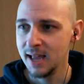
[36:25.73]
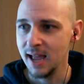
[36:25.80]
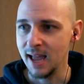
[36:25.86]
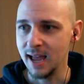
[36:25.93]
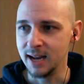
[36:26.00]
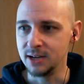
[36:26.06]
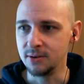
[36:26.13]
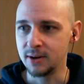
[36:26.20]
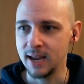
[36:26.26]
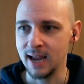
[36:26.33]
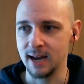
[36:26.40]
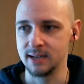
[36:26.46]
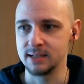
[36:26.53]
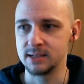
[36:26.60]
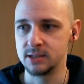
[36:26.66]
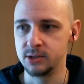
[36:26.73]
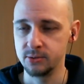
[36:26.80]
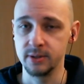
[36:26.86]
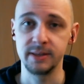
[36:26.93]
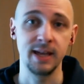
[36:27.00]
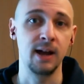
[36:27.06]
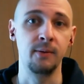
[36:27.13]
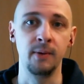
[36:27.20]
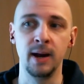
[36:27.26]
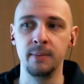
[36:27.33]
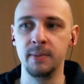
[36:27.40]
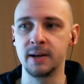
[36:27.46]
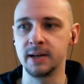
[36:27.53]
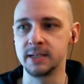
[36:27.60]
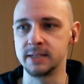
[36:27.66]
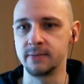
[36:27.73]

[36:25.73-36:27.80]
and you can't do it that way because